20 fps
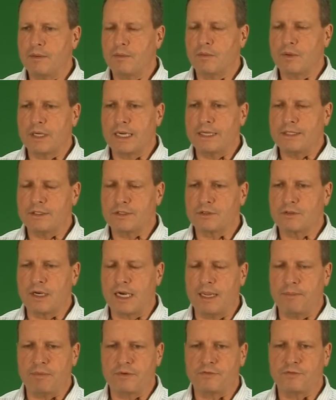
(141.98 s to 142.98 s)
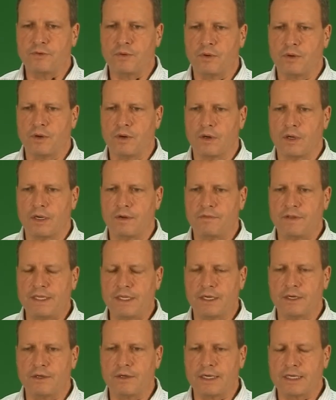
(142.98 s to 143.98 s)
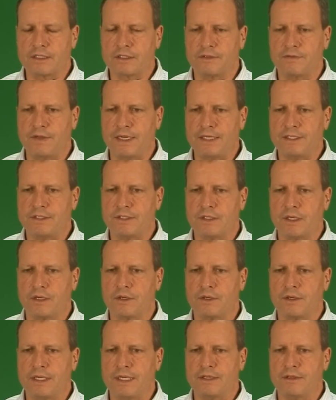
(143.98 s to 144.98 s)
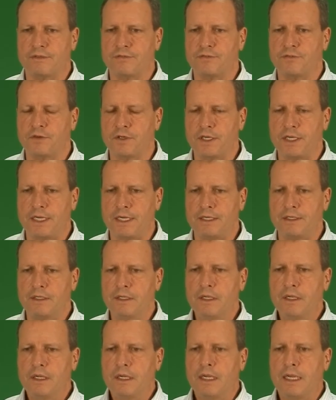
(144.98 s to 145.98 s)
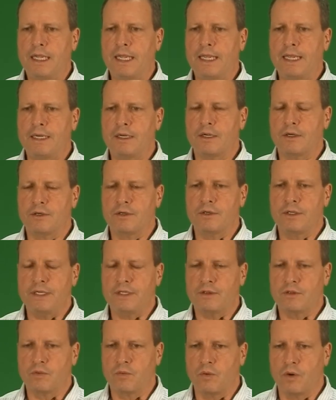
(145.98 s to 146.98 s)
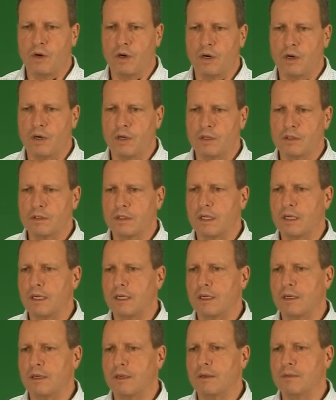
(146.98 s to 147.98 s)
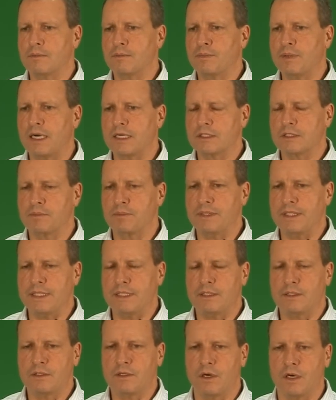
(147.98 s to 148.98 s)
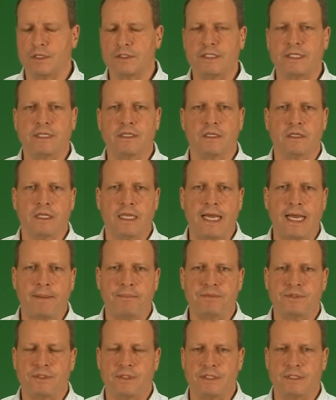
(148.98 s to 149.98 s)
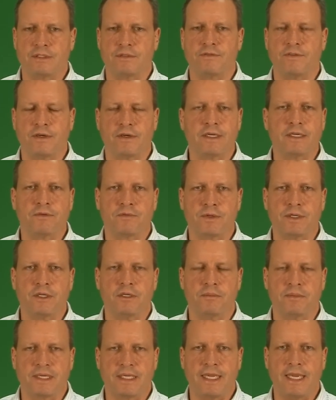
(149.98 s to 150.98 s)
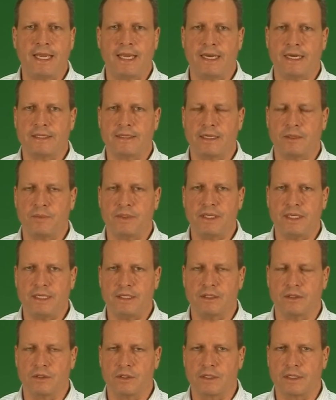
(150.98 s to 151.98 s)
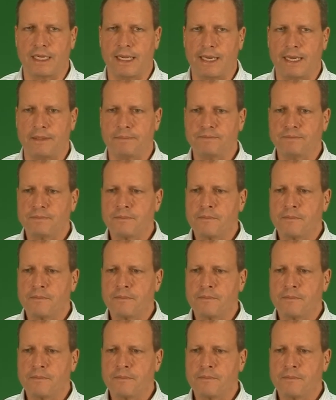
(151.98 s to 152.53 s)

what I described before of the under excavation underneath the footing and underneath the wall, possibly causing collapse, is a very real mechanic that we need to look at.